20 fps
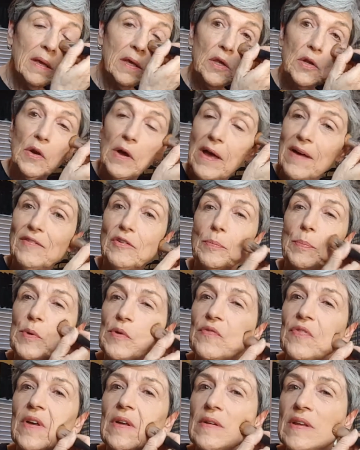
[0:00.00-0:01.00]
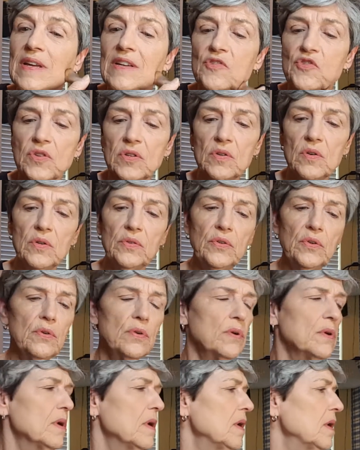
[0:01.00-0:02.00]
You don't have to put foundation on
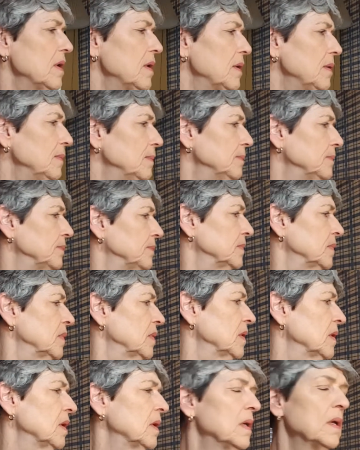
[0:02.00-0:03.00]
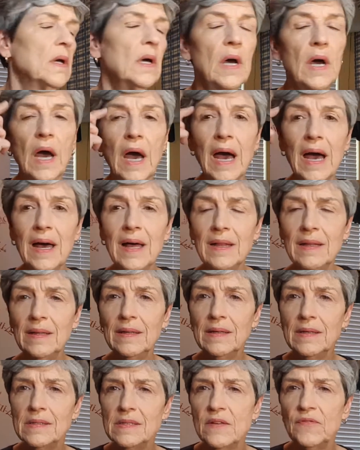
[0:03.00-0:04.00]
your
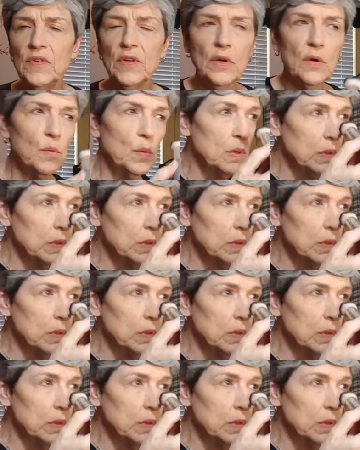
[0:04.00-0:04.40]
eyelids if you don't